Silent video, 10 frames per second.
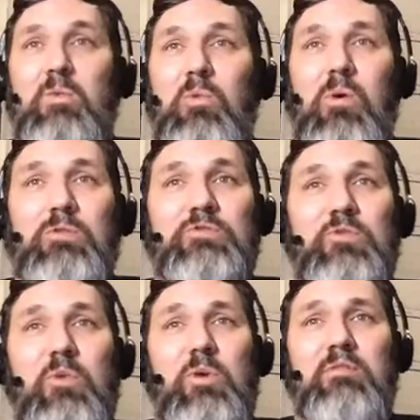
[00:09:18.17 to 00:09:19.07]
though the
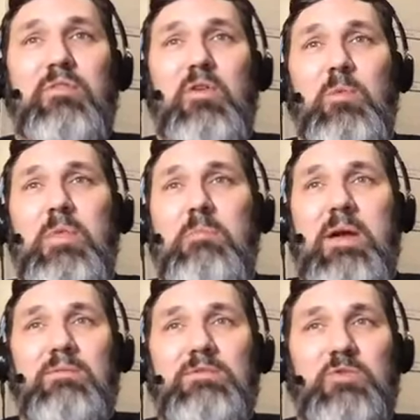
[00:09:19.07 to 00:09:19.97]
waters roar and foam and the
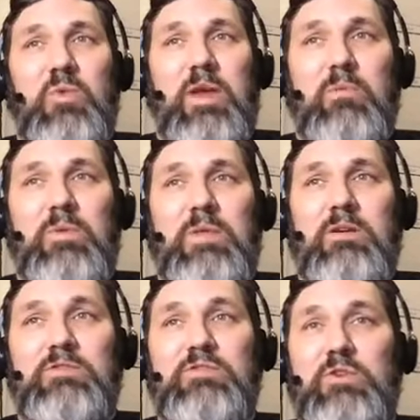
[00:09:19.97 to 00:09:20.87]
mountains quake with
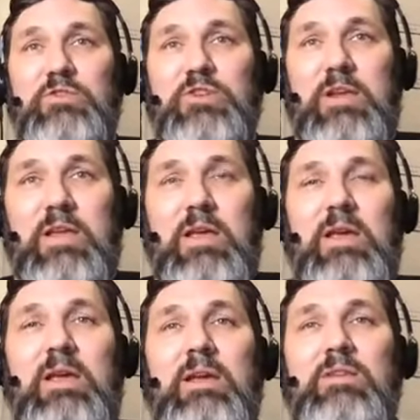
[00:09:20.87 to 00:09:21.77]
their surging.
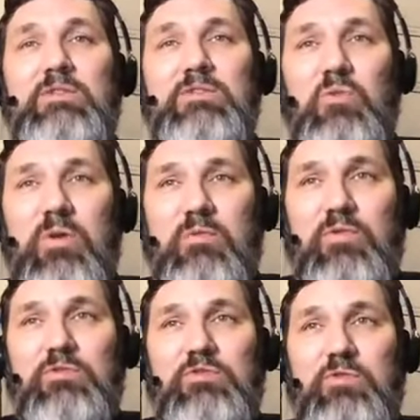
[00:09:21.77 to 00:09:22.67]
There's a
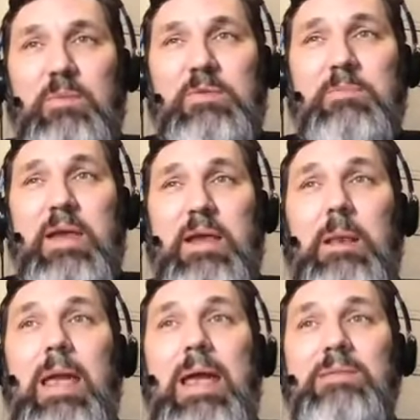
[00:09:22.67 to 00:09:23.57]
river whose streams
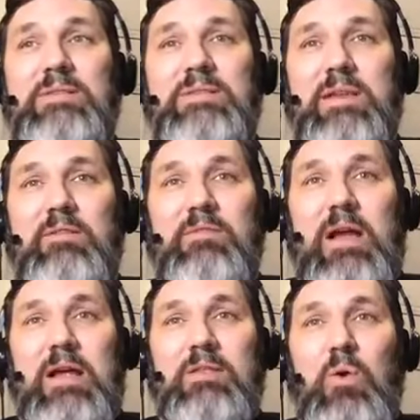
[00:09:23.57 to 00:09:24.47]
make glad the city of
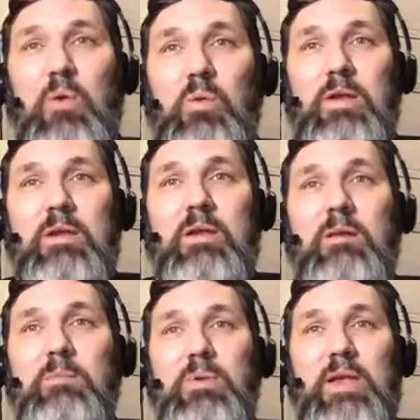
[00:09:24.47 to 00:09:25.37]
God, the holy
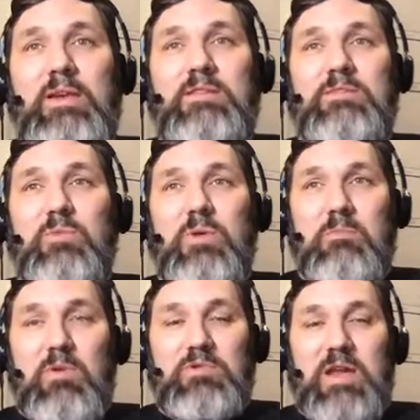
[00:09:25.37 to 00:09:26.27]
place where
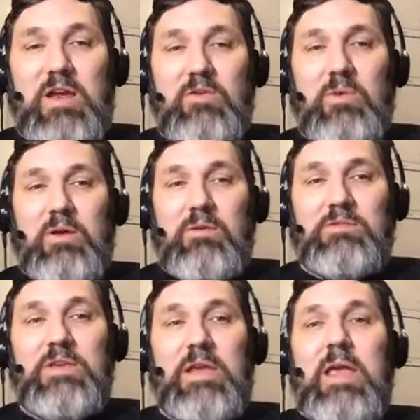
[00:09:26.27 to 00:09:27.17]
the Most High
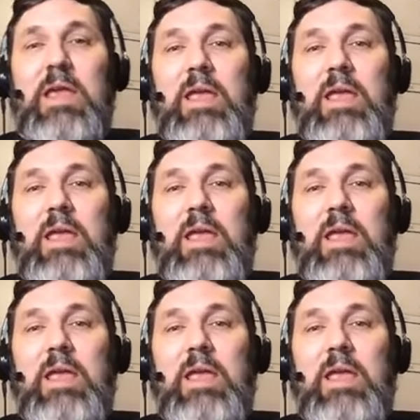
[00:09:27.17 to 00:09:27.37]
dwells.